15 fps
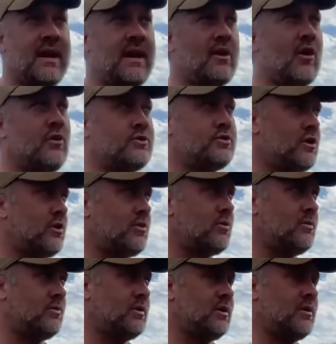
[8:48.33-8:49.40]
And also
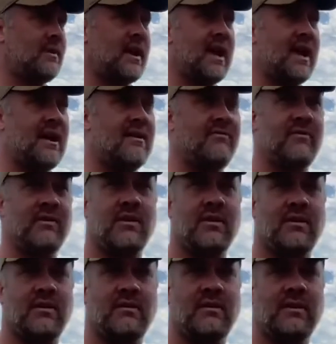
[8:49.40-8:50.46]
you want to have,
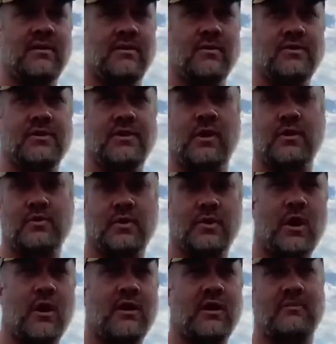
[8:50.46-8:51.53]
in those scenarios we're
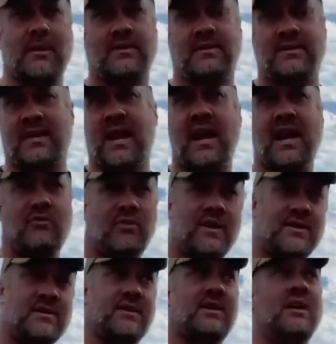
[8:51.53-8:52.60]
talking about, these high
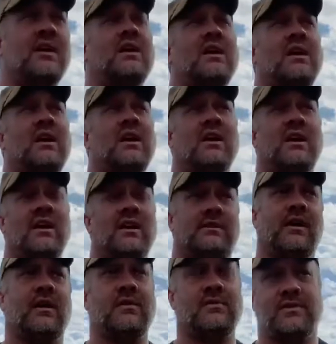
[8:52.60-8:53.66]
risk
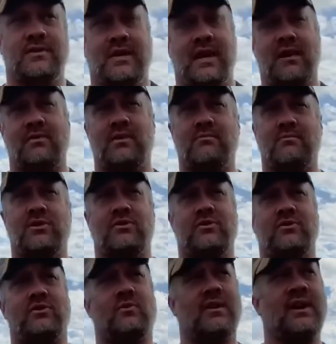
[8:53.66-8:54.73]
intelligence gathering
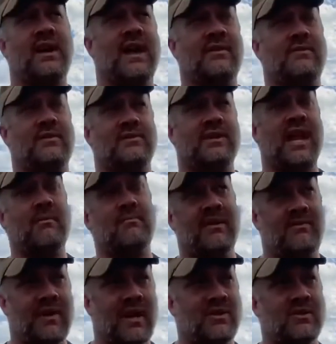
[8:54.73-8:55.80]
missions, you want to have an escape and
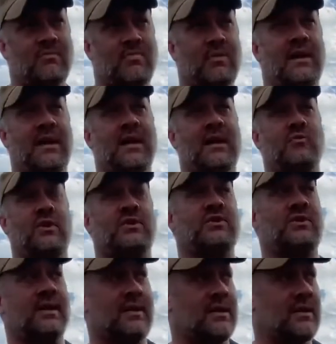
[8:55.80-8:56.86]
evasion plan,
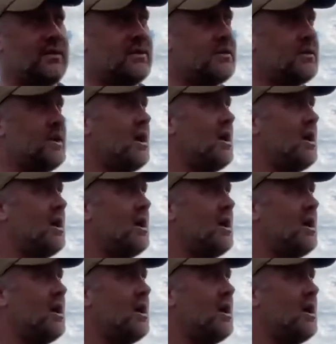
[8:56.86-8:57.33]
which is,